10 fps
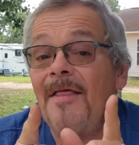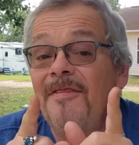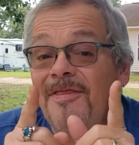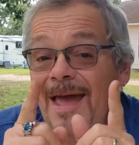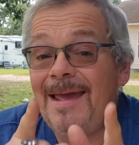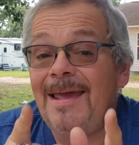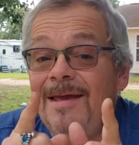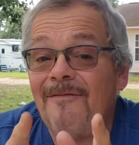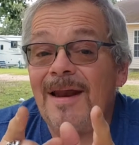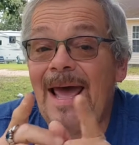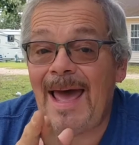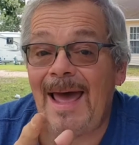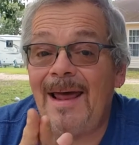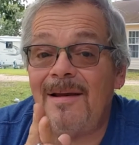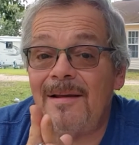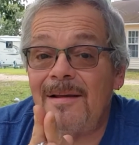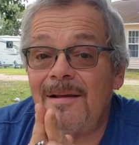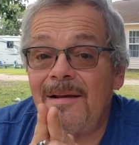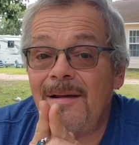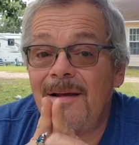They even had
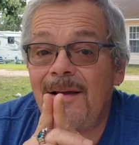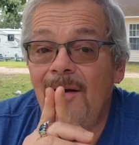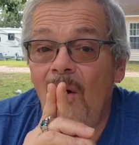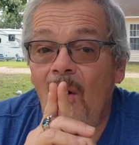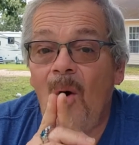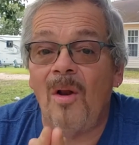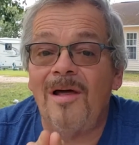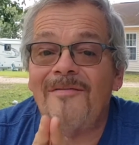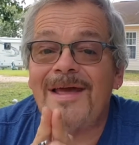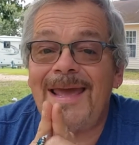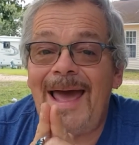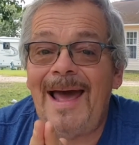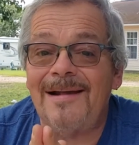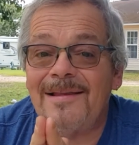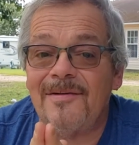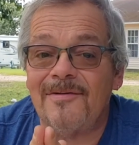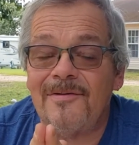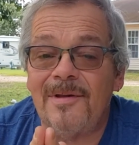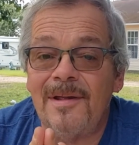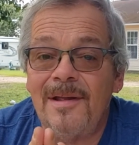all of the
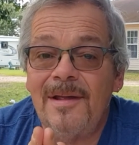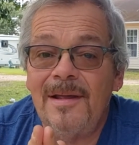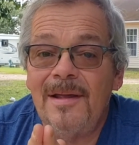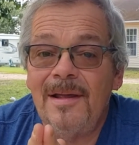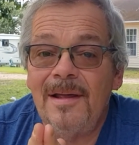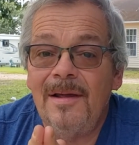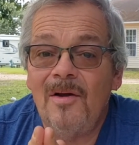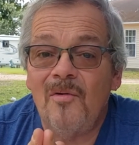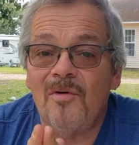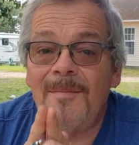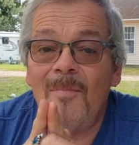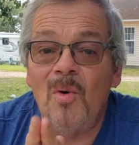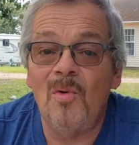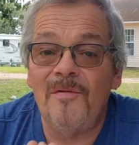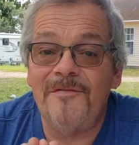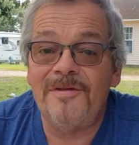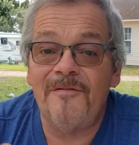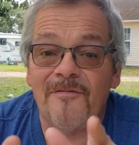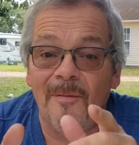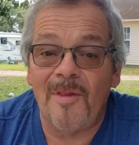cactus removed
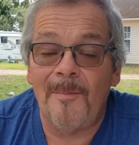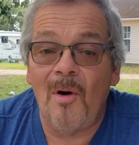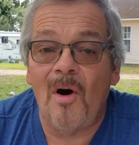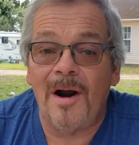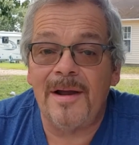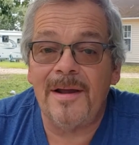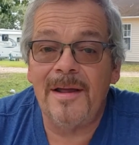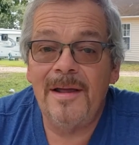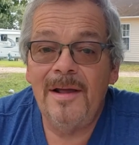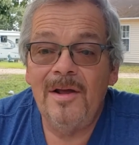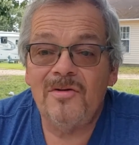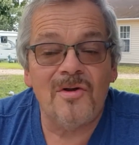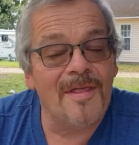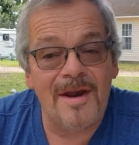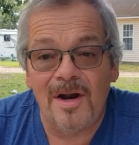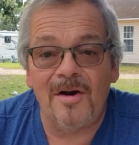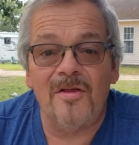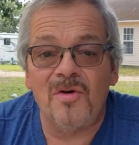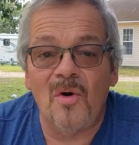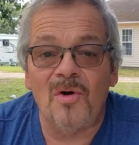from the park so that none of
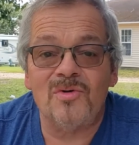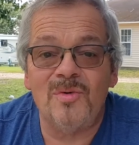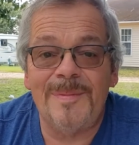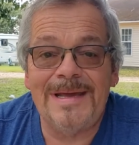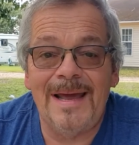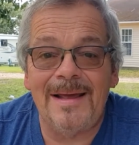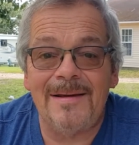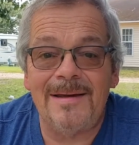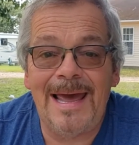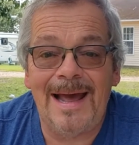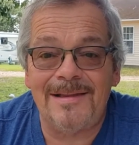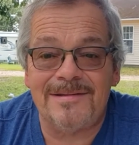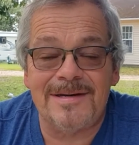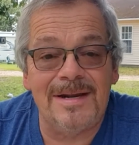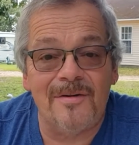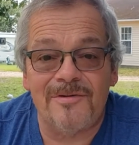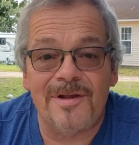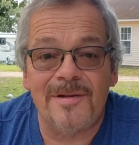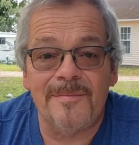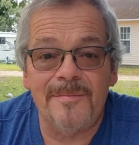the dogs would be getting cactus needles
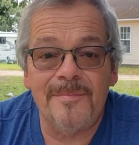in them.